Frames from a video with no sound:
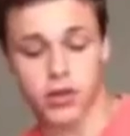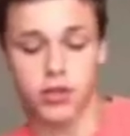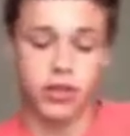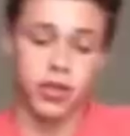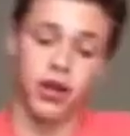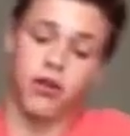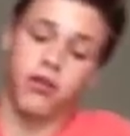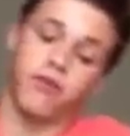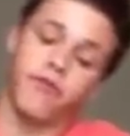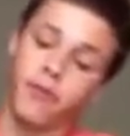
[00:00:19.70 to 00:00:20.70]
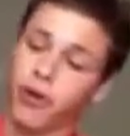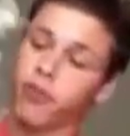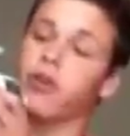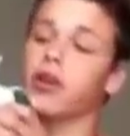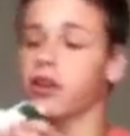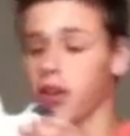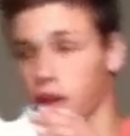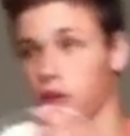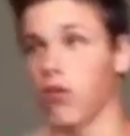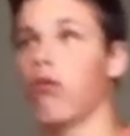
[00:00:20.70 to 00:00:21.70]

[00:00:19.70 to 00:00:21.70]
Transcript: Just got home from my run and.